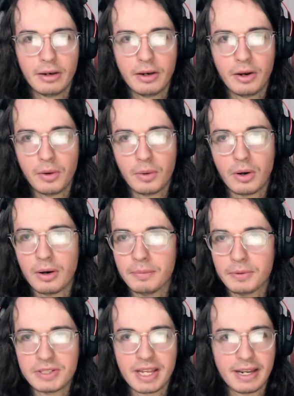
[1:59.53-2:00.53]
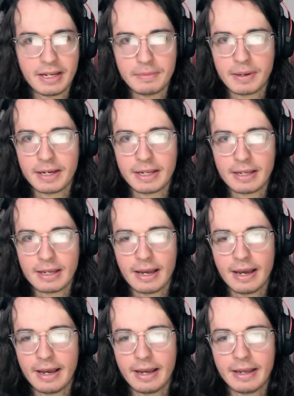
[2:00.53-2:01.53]
know almost anybody.
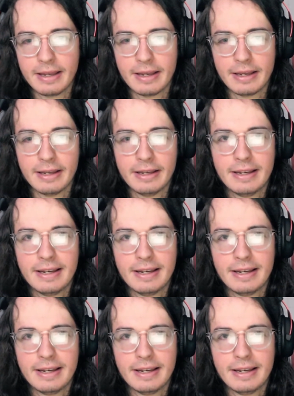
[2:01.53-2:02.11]
I